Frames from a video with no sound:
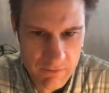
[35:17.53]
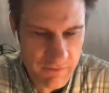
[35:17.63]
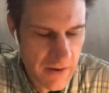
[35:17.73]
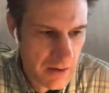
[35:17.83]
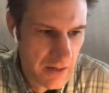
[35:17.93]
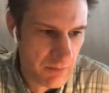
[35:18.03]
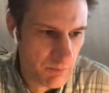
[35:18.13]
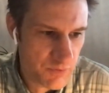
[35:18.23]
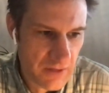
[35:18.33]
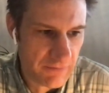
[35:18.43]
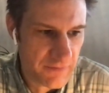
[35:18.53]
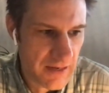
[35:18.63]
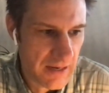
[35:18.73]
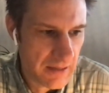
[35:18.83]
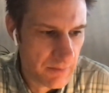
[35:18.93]
very tough
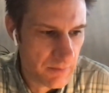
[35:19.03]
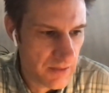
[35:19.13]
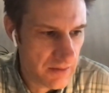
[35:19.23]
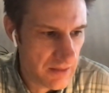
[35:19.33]
time in